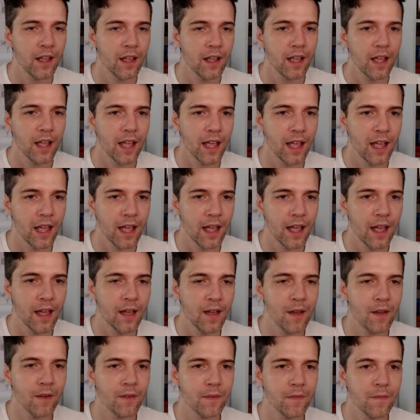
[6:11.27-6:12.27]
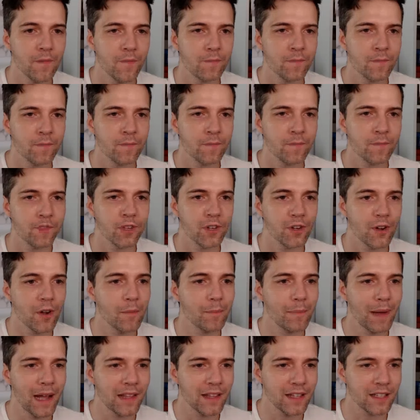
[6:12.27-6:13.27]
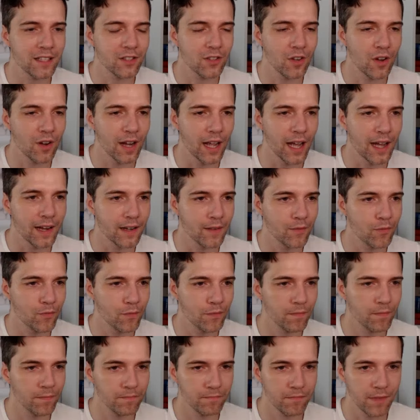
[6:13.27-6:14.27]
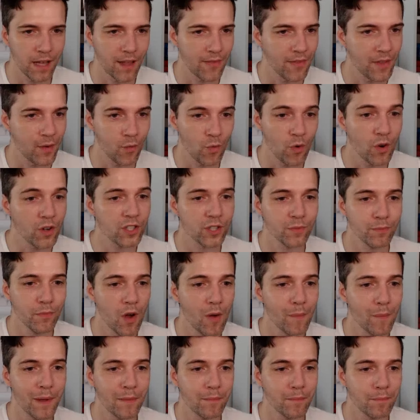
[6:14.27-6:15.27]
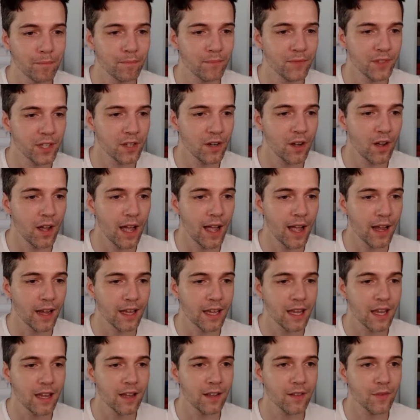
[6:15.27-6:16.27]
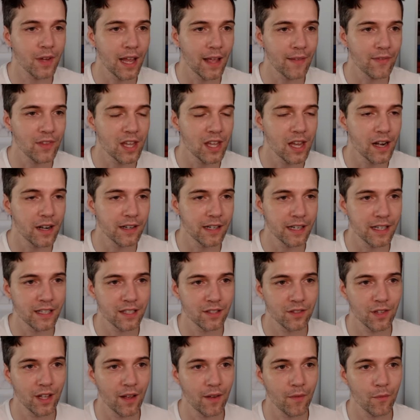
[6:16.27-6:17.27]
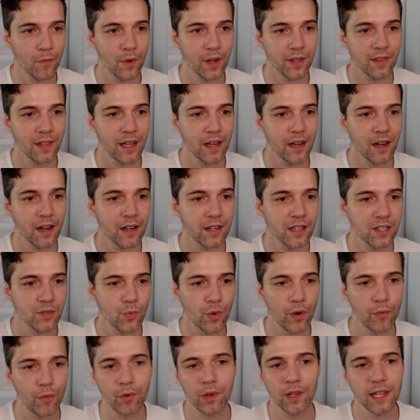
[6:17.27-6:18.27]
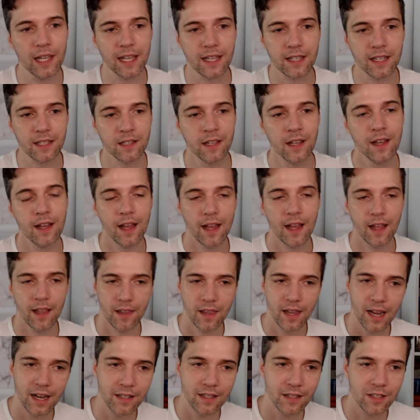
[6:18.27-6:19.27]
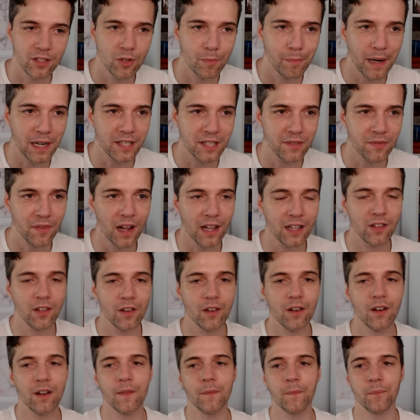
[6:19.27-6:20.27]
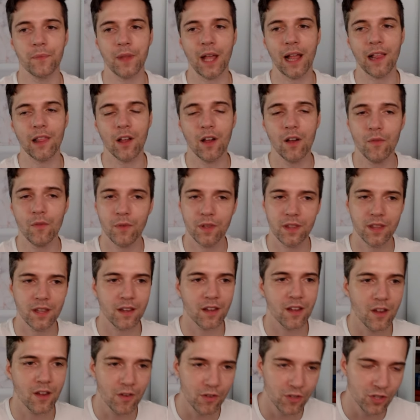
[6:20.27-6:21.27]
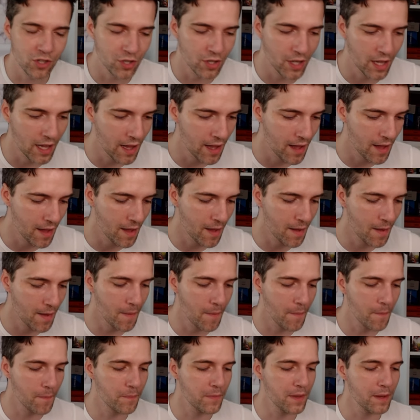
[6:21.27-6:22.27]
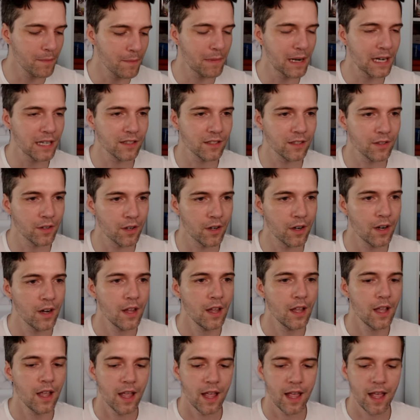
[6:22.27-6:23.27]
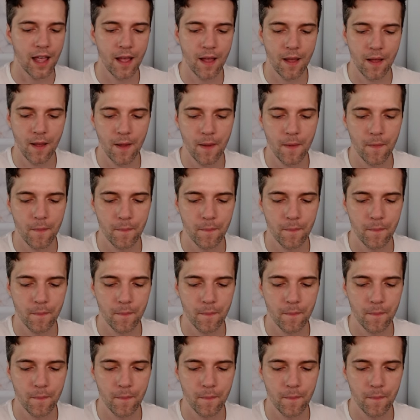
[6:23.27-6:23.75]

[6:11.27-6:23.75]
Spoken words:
buy the stock at the worst moment, And here we had the earnings, and when the earnings were released, a negative surprise factor, along with a huge investor, a